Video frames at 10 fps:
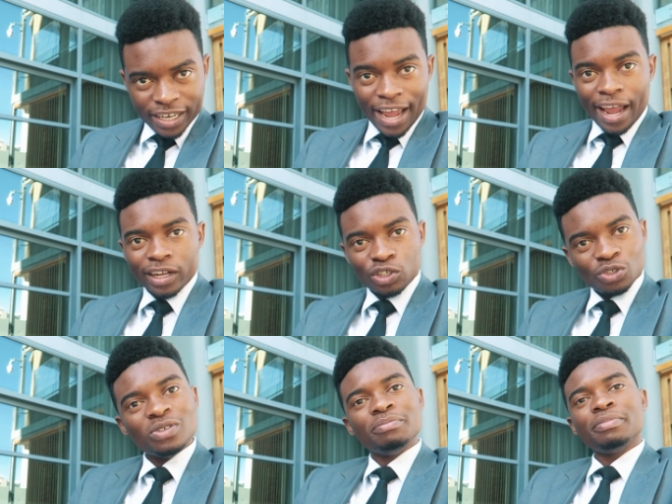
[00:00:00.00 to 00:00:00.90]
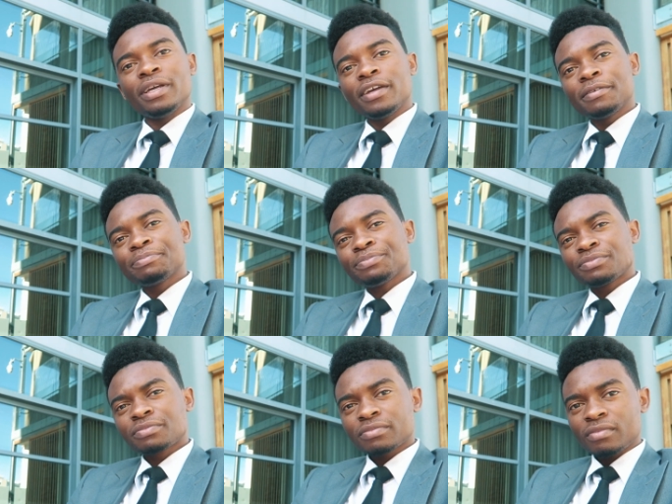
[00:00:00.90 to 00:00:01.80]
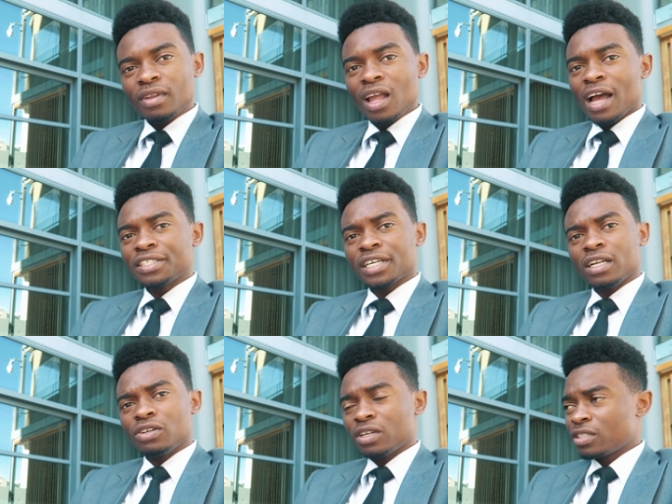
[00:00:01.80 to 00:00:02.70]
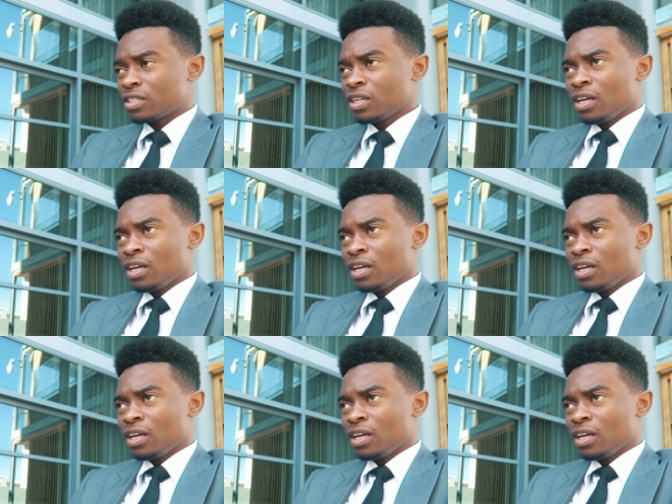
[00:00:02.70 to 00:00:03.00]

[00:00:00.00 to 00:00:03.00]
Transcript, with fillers: dare to dream big, I tell you this